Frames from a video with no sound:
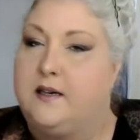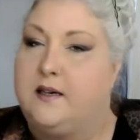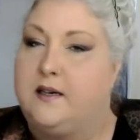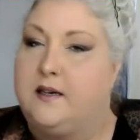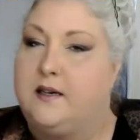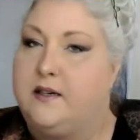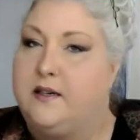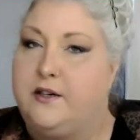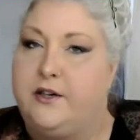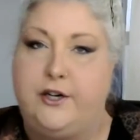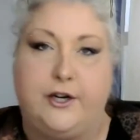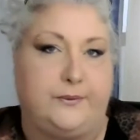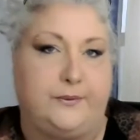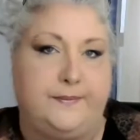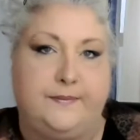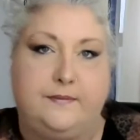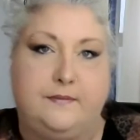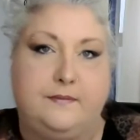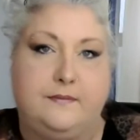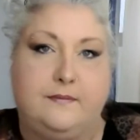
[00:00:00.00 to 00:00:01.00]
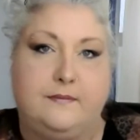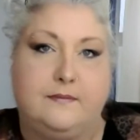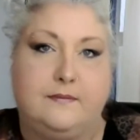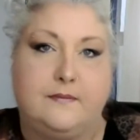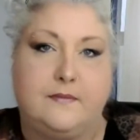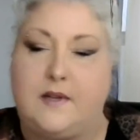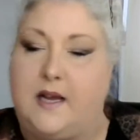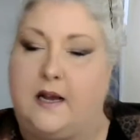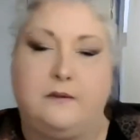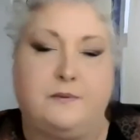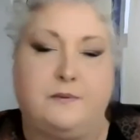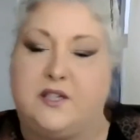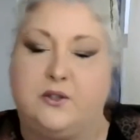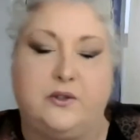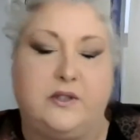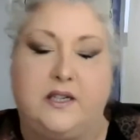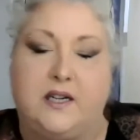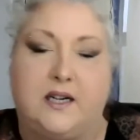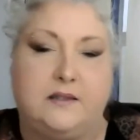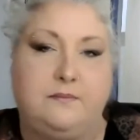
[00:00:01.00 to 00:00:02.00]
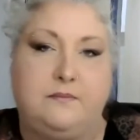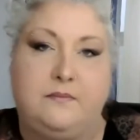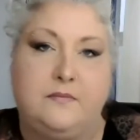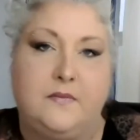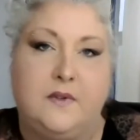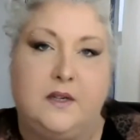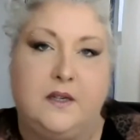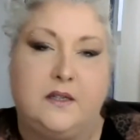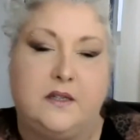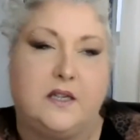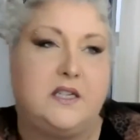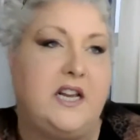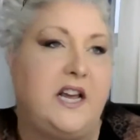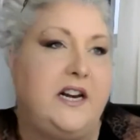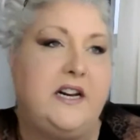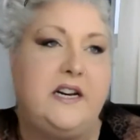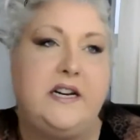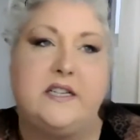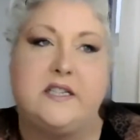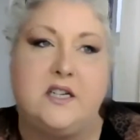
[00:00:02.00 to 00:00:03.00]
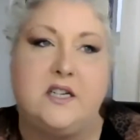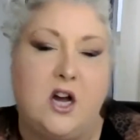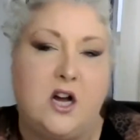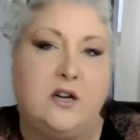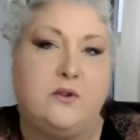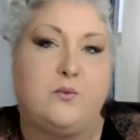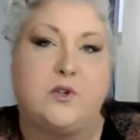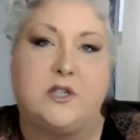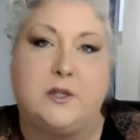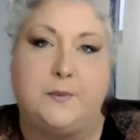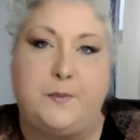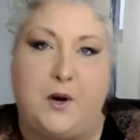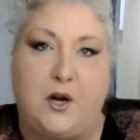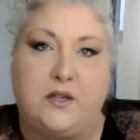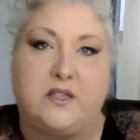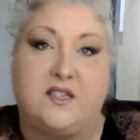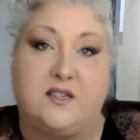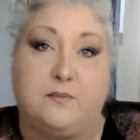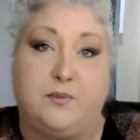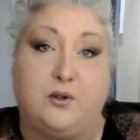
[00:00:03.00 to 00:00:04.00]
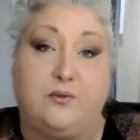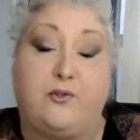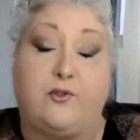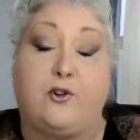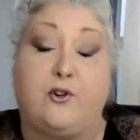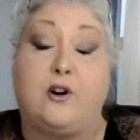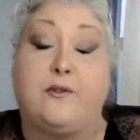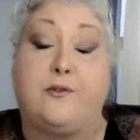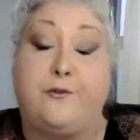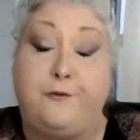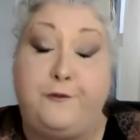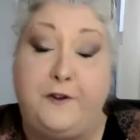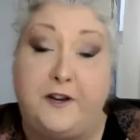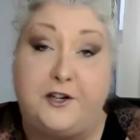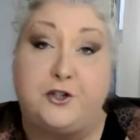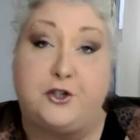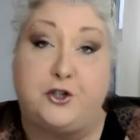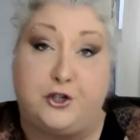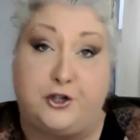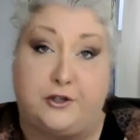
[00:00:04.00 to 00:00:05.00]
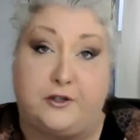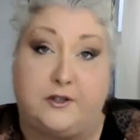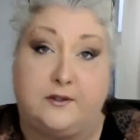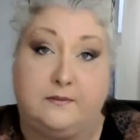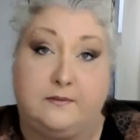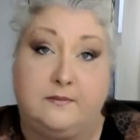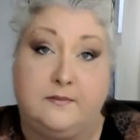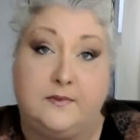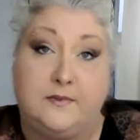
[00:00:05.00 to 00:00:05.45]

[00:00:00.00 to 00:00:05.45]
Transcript: half. Absolutely not. The tenant is not responsible for a fixture.